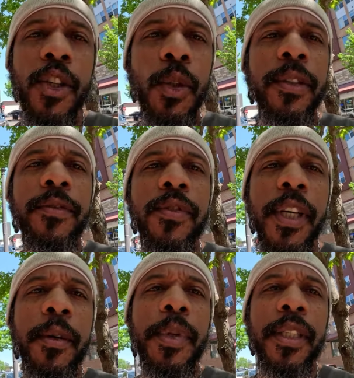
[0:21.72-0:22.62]

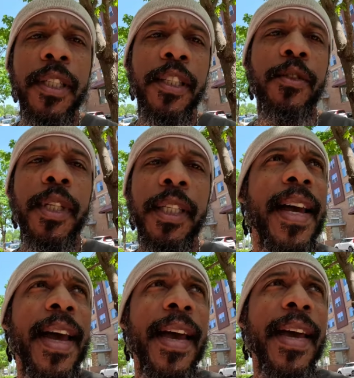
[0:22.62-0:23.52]
gluten-free patisserie
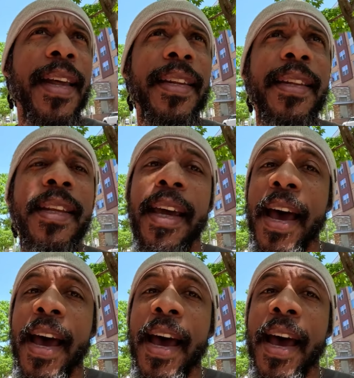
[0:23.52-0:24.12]
and they